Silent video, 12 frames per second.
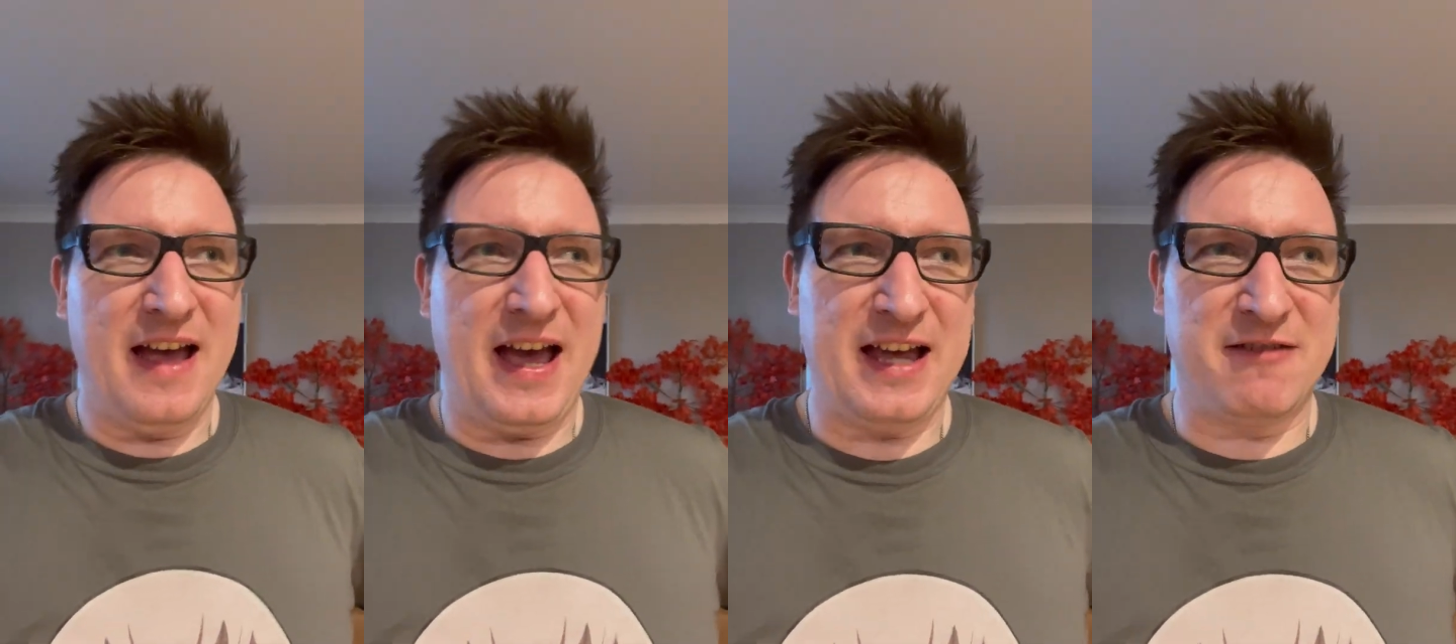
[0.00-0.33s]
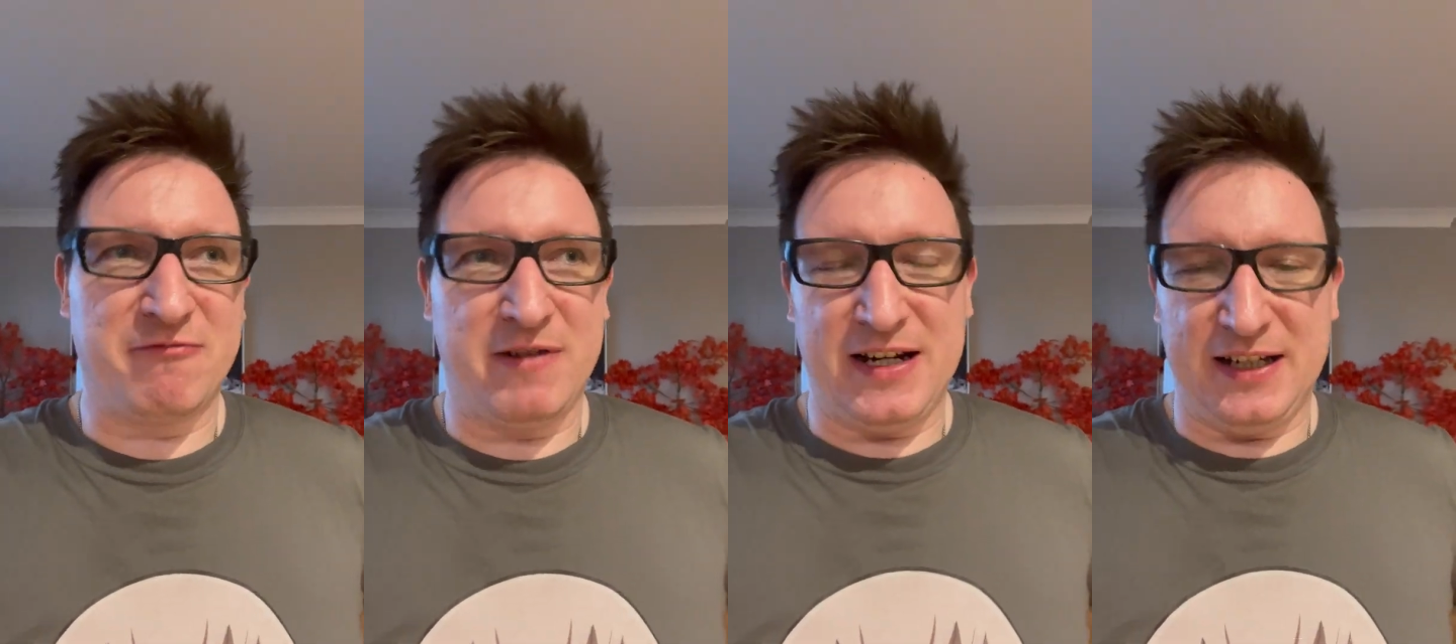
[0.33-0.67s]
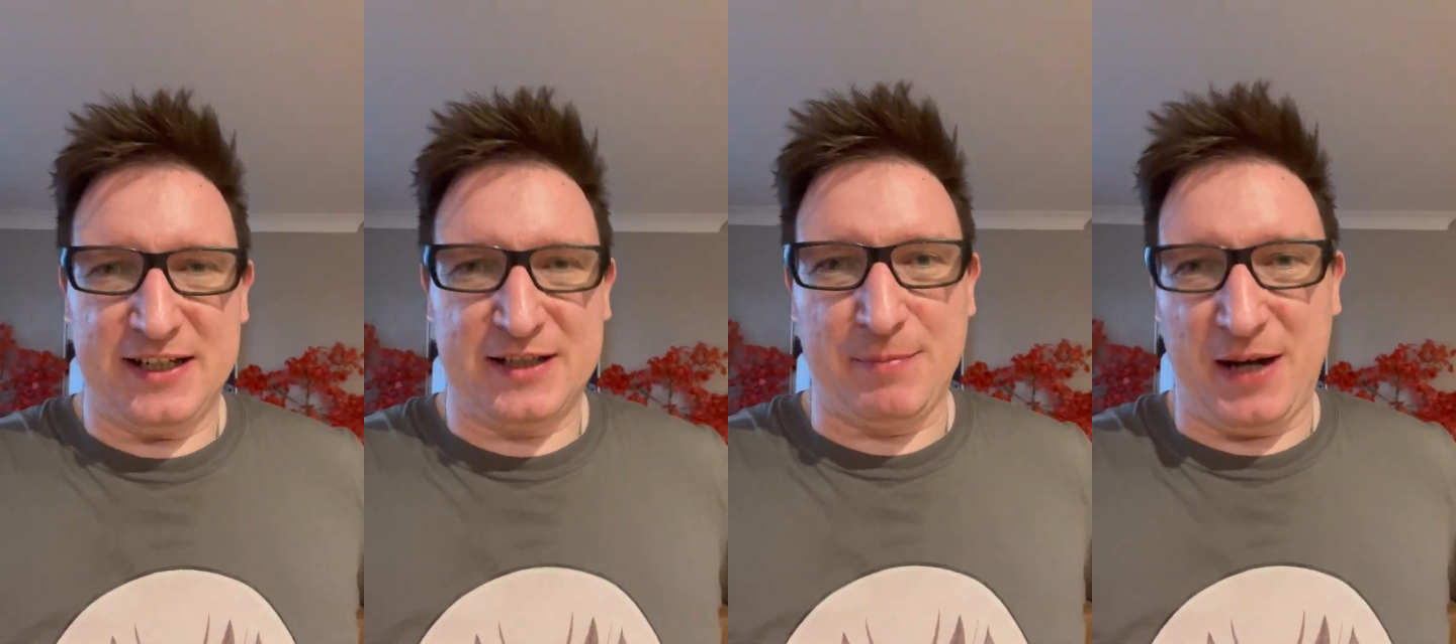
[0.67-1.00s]
a
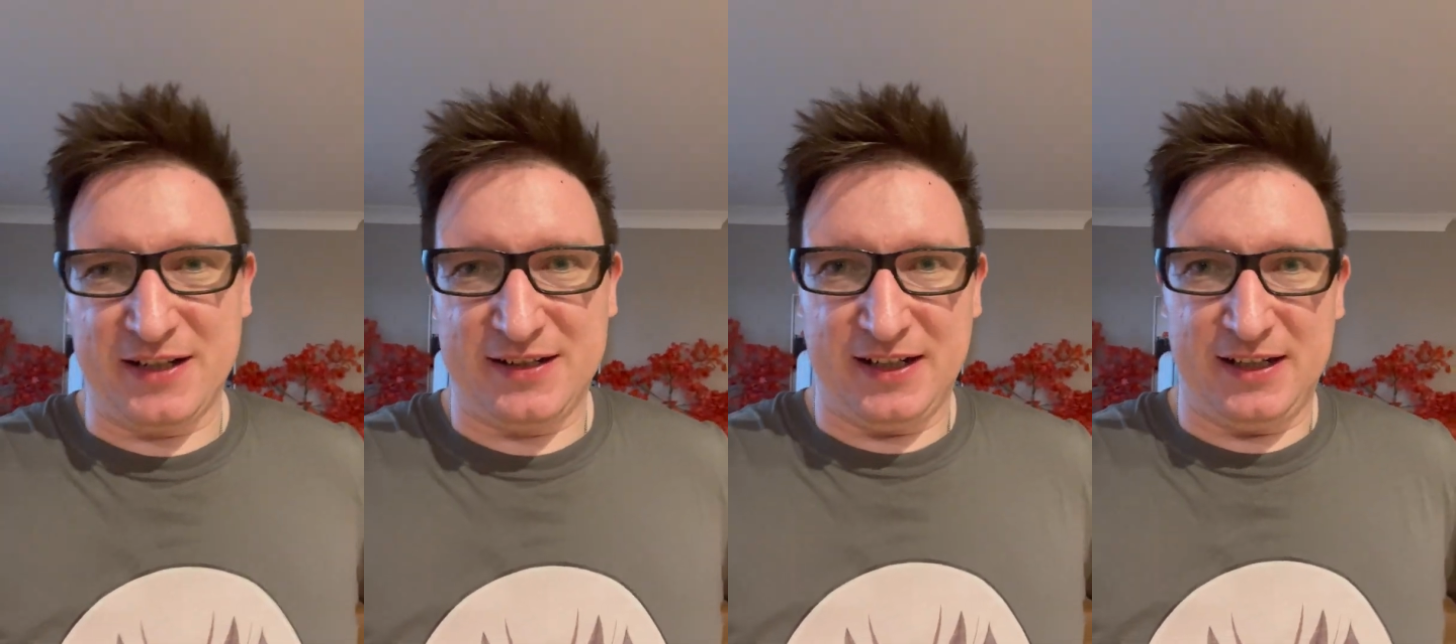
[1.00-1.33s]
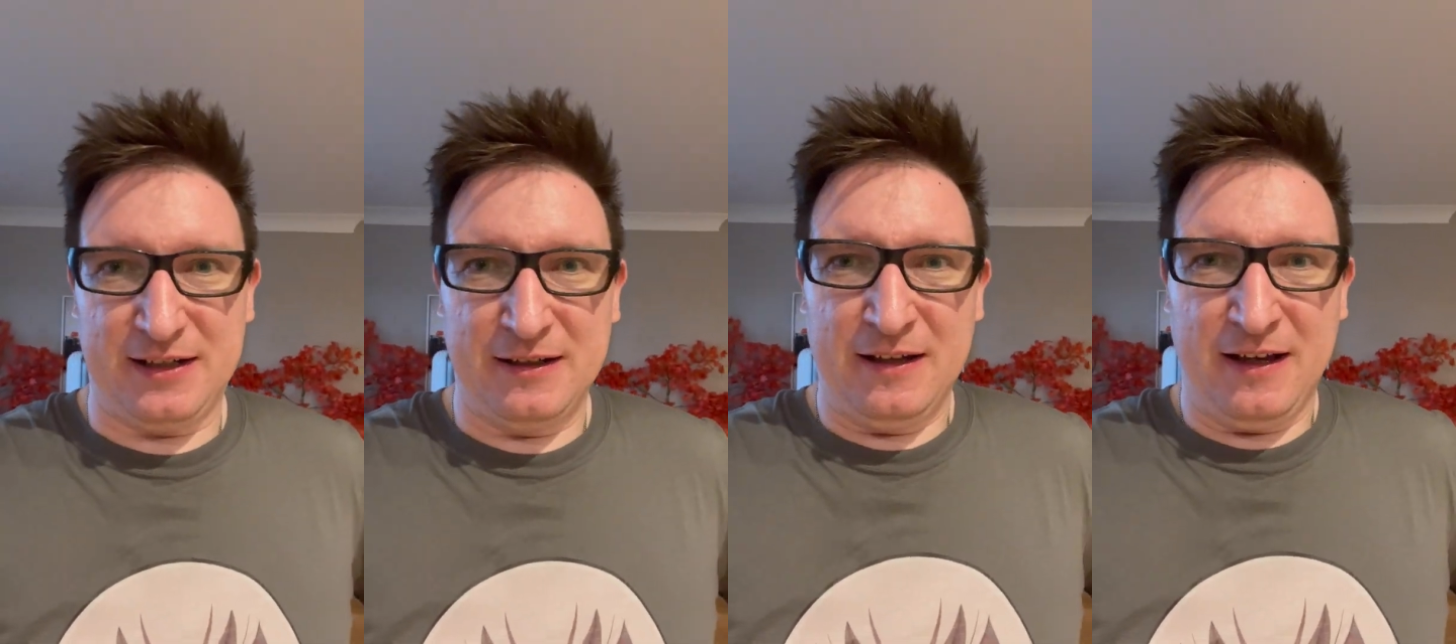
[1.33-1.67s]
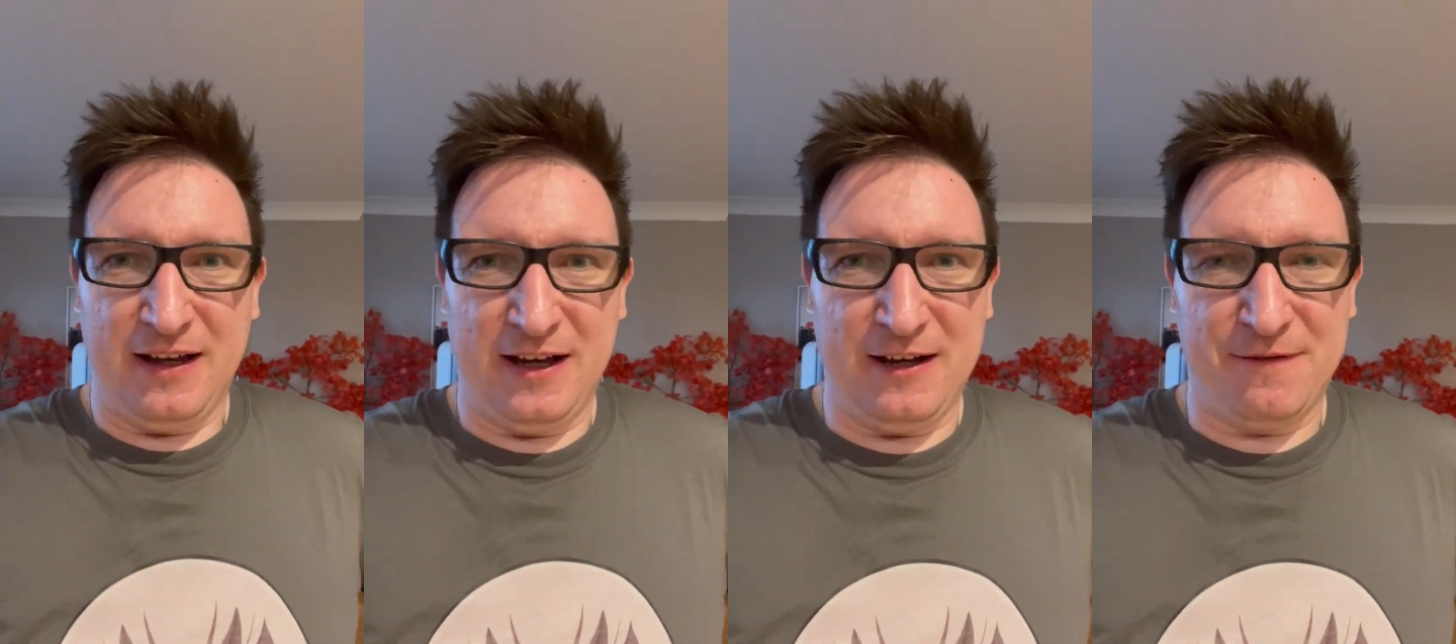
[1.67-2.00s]
really spicy
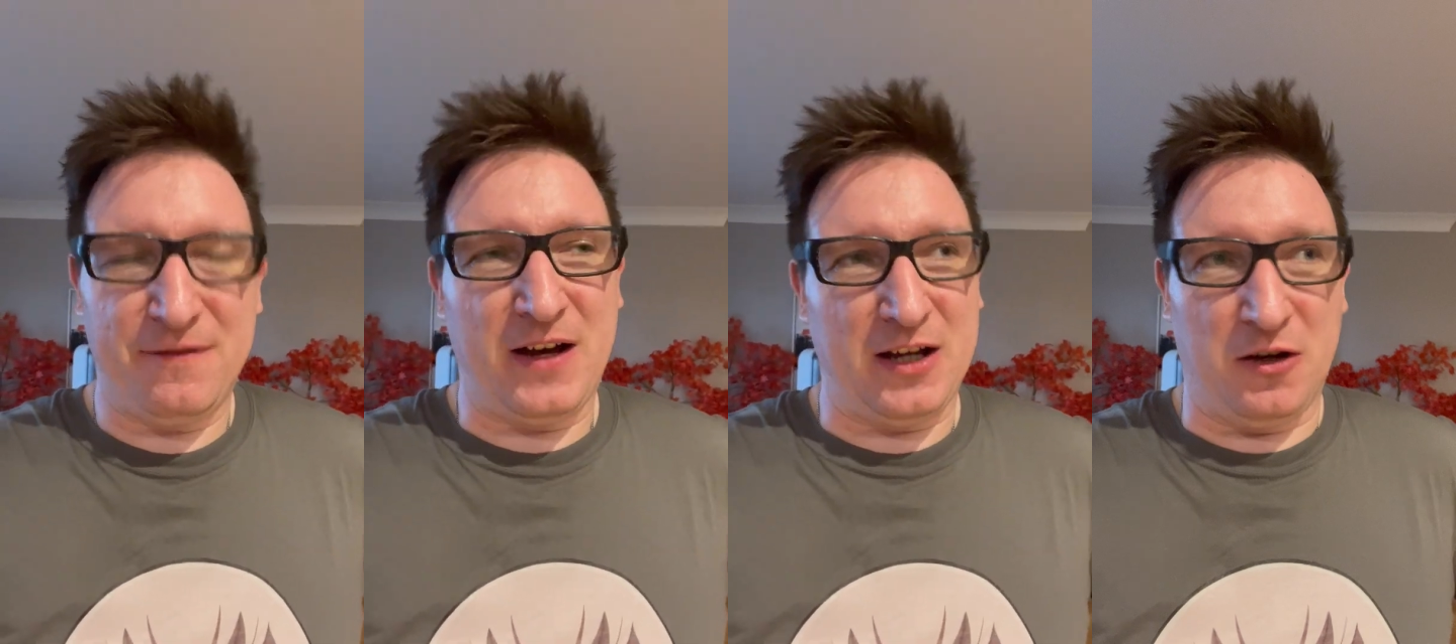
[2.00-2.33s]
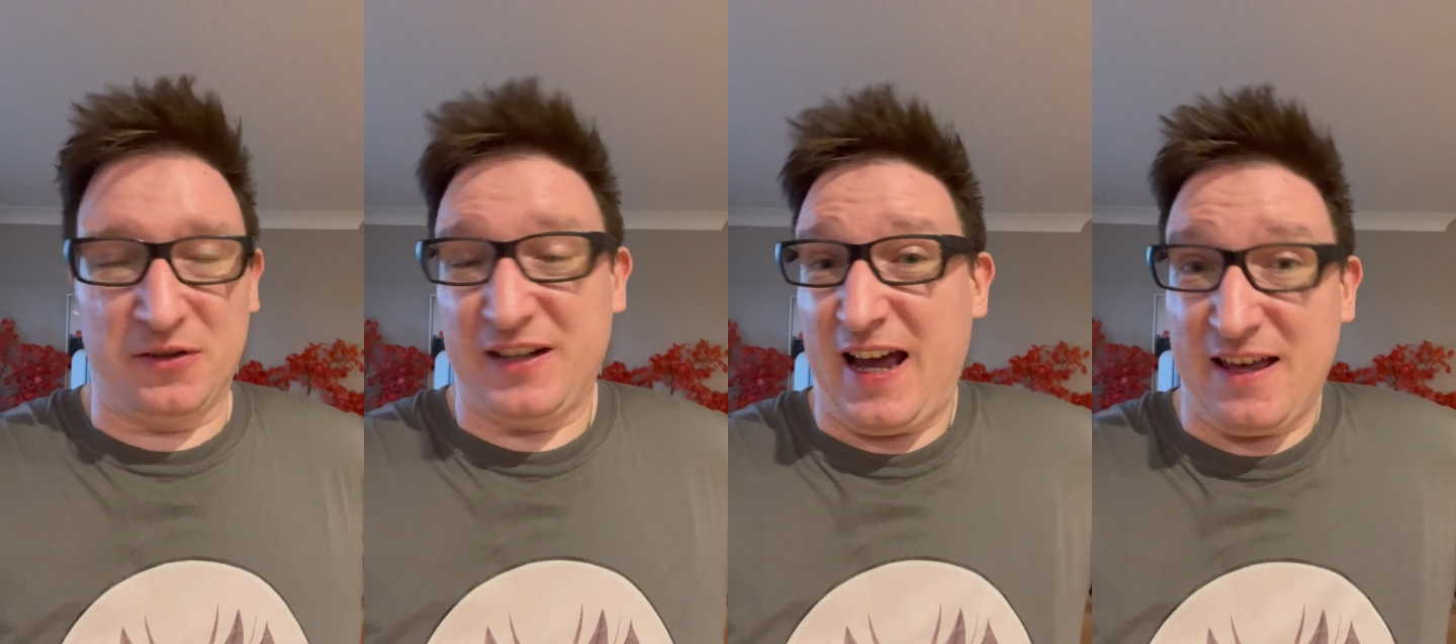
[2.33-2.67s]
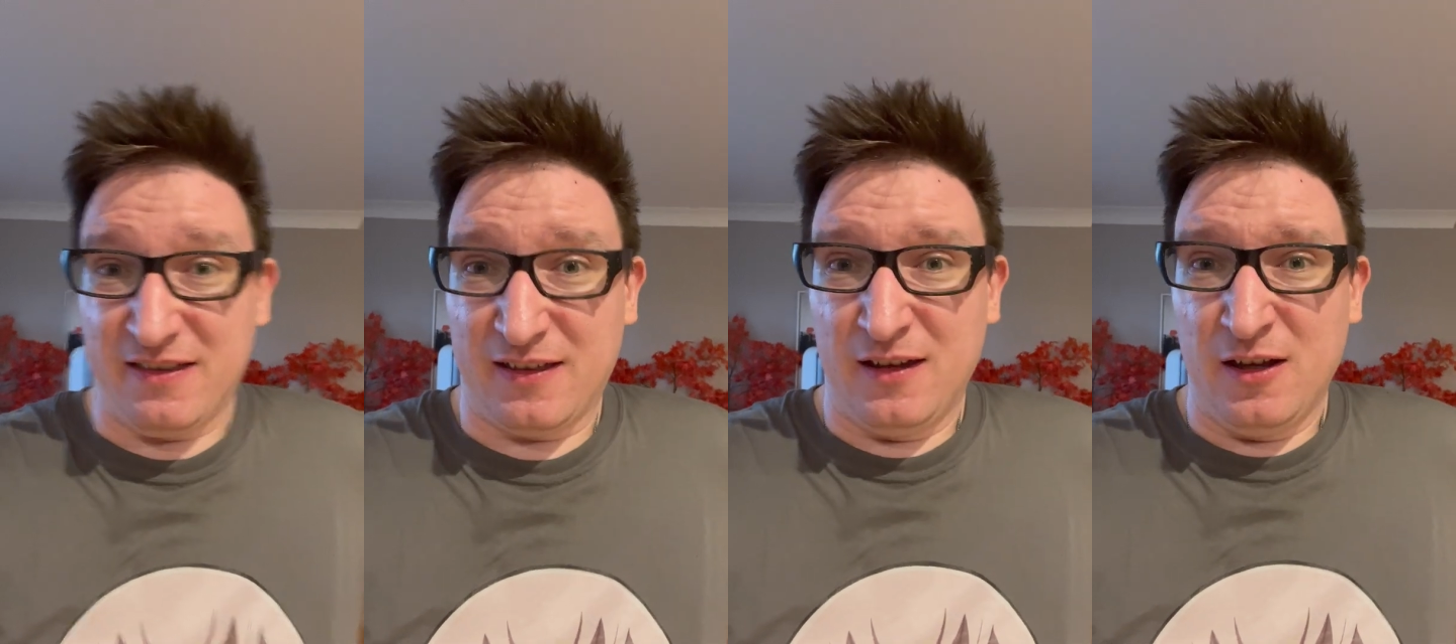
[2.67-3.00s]
fight on
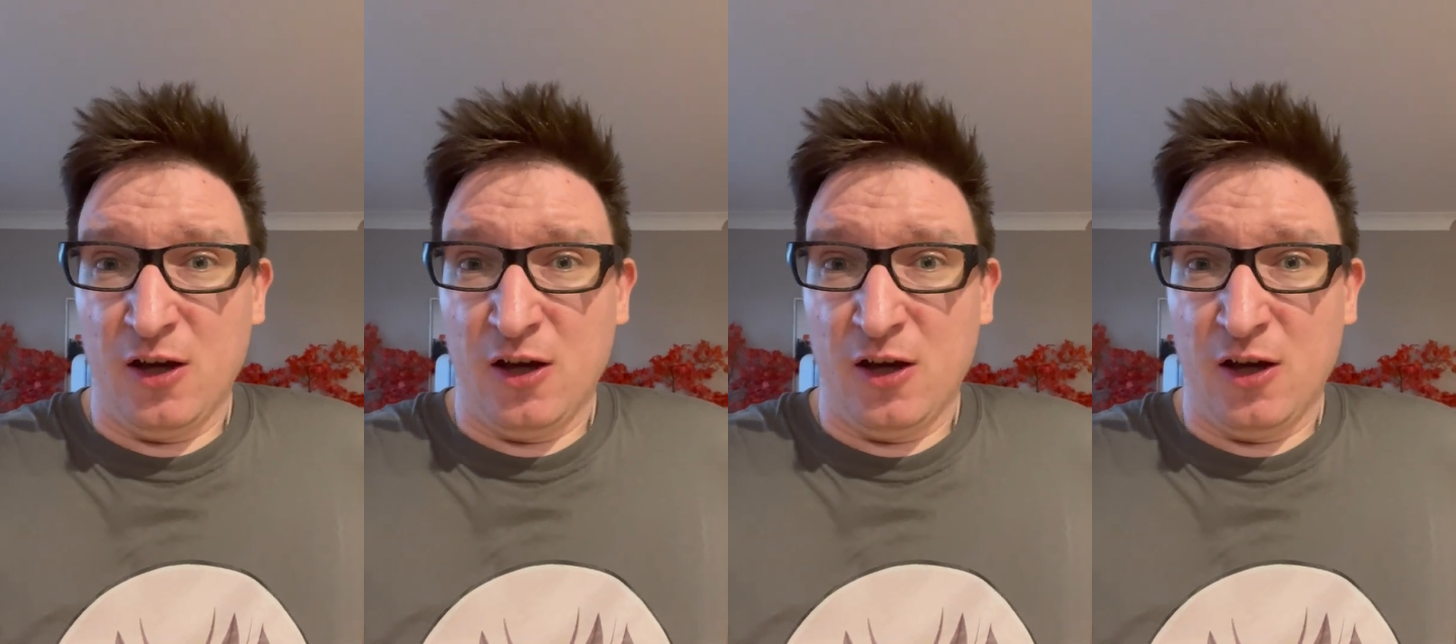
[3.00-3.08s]
death,